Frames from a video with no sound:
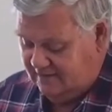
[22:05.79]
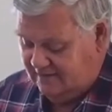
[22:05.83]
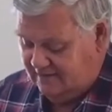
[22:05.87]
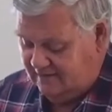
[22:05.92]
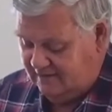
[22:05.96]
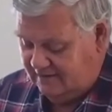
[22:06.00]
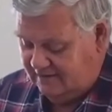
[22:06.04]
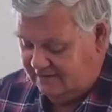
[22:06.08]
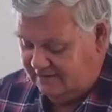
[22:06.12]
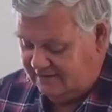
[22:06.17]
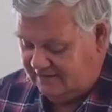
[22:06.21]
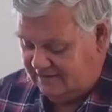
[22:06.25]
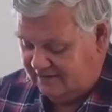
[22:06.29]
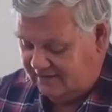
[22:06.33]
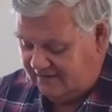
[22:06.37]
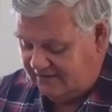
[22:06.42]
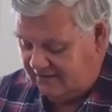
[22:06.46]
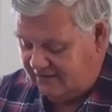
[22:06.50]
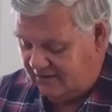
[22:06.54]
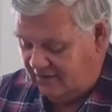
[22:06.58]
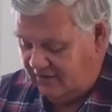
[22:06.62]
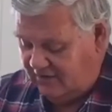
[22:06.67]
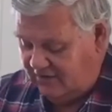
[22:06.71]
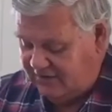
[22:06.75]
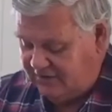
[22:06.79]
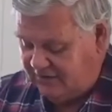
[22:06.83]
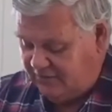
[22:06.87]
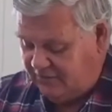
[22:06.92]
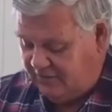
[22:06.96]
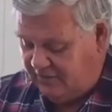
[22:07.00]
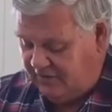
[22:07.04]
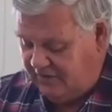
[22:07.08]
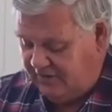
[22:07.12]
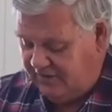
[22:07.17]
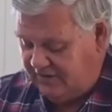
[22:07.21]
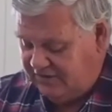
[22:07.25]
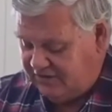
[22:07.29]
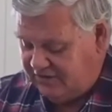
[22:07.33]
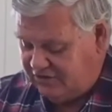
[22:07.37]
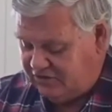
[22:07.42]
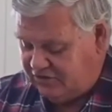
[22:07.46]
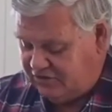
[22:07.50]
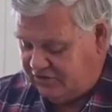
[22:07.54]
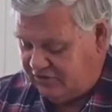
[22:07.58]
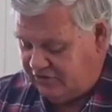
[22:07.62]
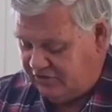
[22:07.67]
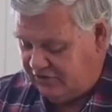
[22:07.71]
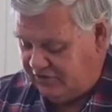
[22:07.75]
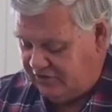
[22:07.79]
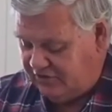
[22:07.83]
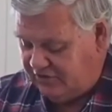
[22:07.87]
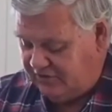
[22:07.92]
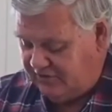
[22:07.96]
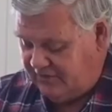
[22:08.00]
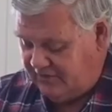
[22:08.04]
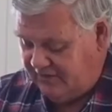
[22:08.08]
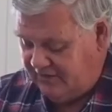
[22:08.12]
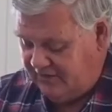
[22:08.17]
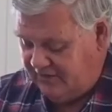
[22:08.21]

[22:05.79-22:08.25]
is that God's word is truth